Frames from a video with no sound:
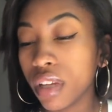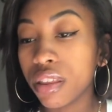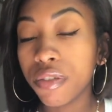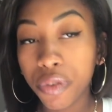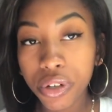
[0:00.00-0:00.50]

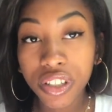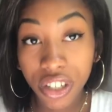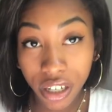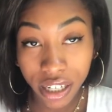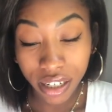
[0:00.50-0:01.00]
the food is
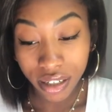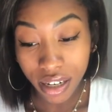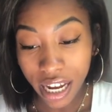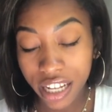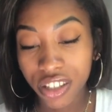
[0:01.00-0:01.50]
good
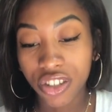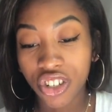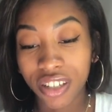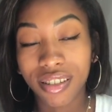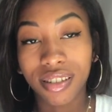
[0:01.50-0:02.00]
it's
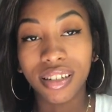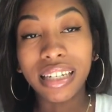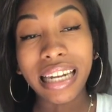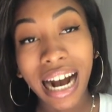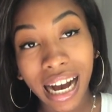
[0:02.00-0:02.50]
just
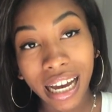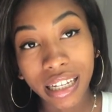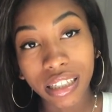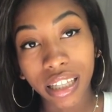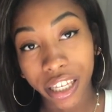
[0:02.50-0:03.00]
not
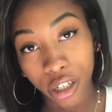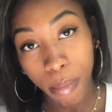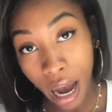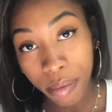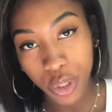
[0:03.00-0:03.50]
like your
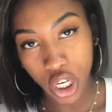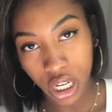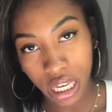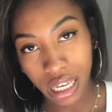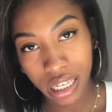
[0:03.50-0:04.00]
mom's
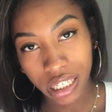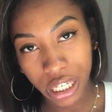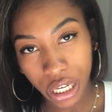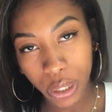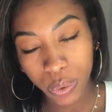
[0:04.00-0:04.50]
cooking,
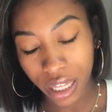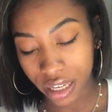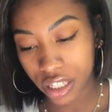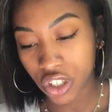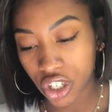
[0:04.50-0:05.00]
you know?
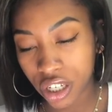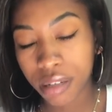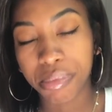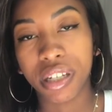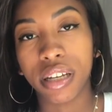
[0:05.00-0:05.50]
Like it's good, but